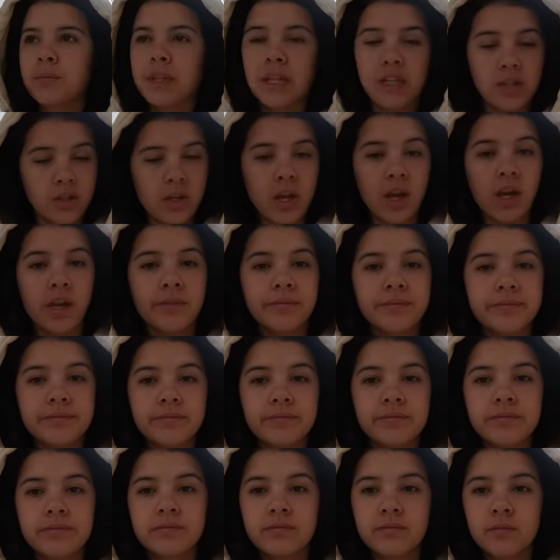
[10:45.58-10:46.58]
But that's okay.
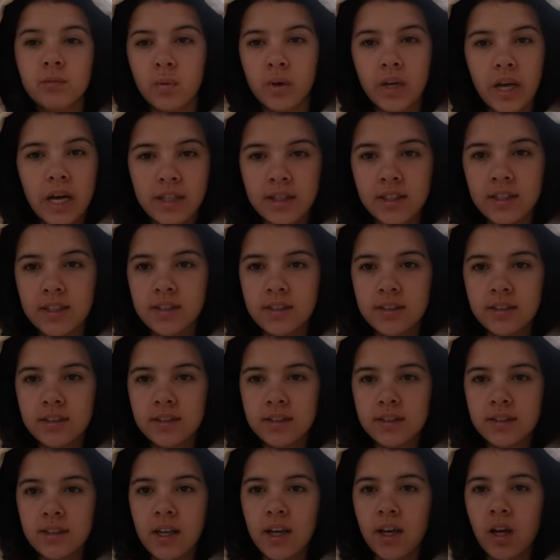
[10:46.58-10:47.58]
We got
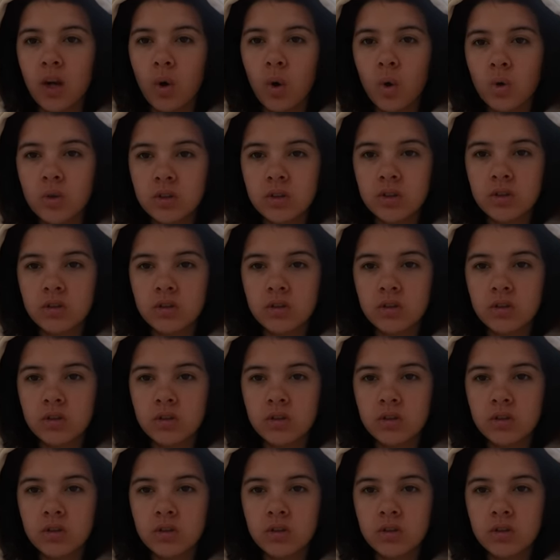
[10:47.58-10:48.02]
this. I gotta hold